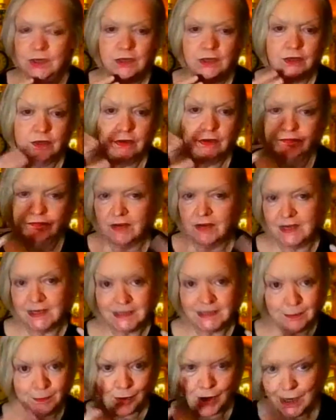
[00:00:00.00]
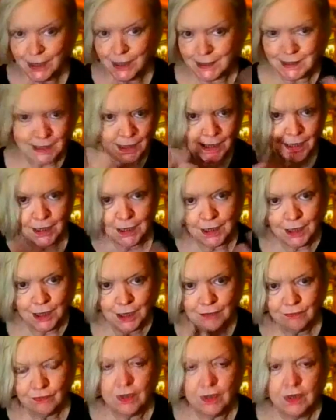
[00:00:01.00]
you know you're very
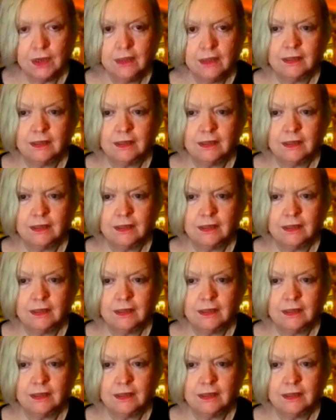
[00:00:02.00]
expressive